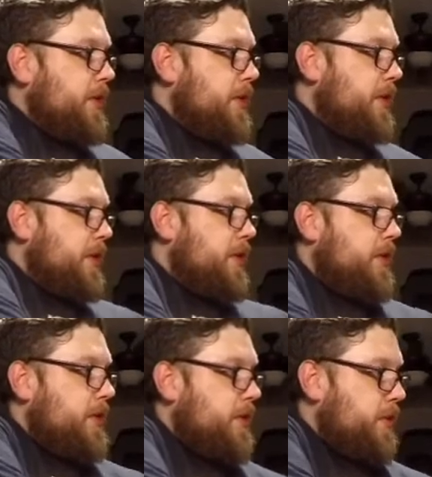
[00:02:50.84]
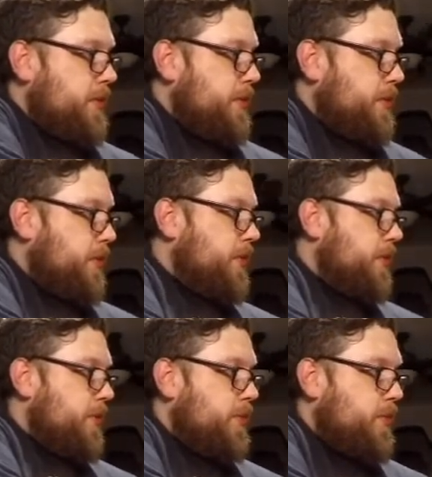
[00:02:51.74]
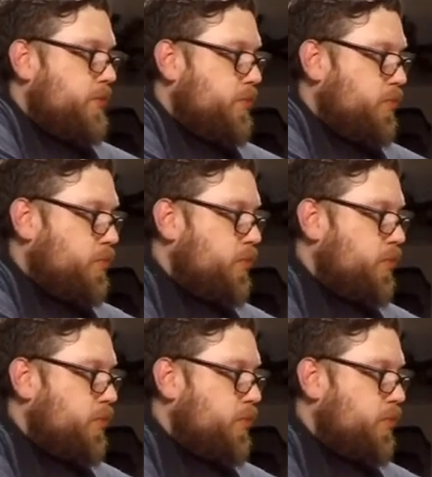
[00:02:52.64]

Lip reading: [no speech]